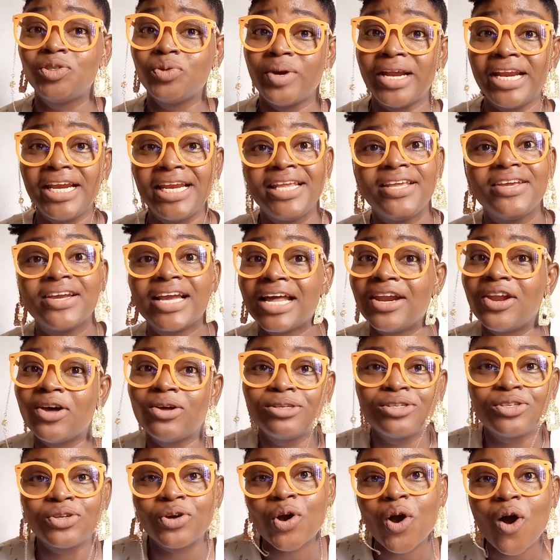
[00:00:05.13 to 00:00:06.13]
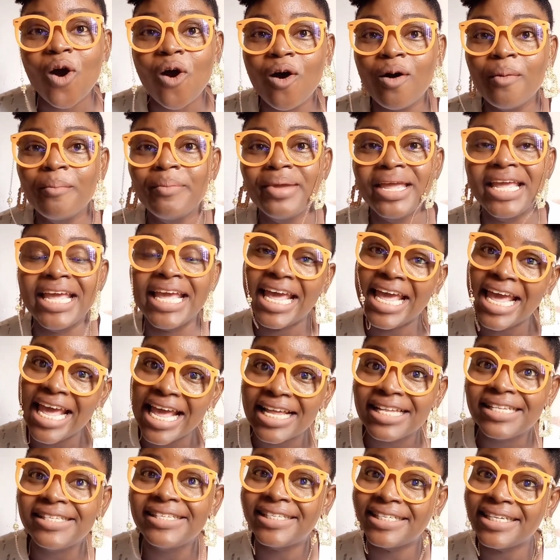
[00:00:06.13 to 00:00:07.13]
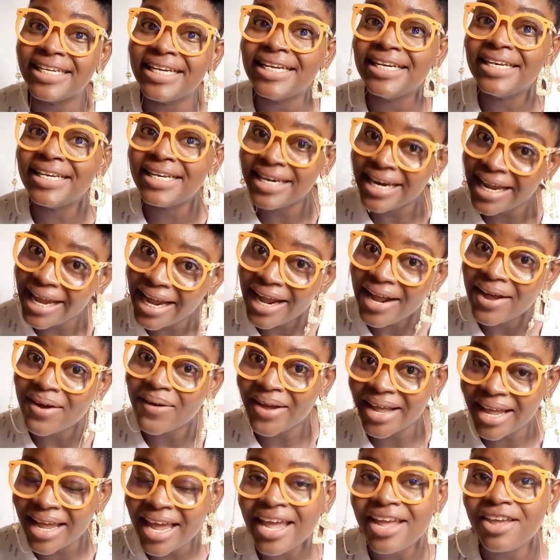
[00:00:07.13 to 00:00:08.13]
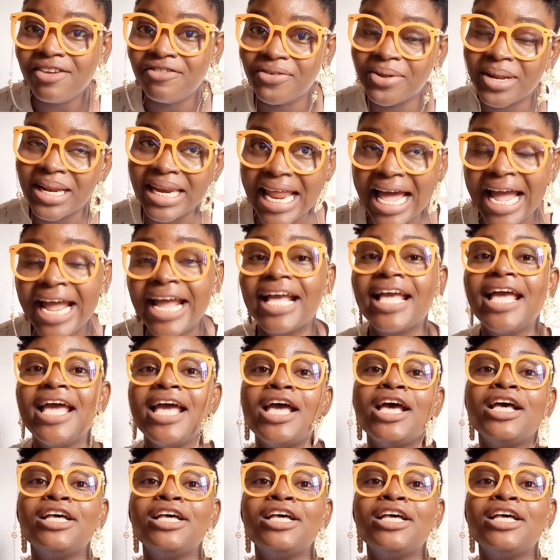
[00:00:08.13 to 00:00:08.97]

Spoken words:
Rennie. You can also call me Ezine, okay, if you like.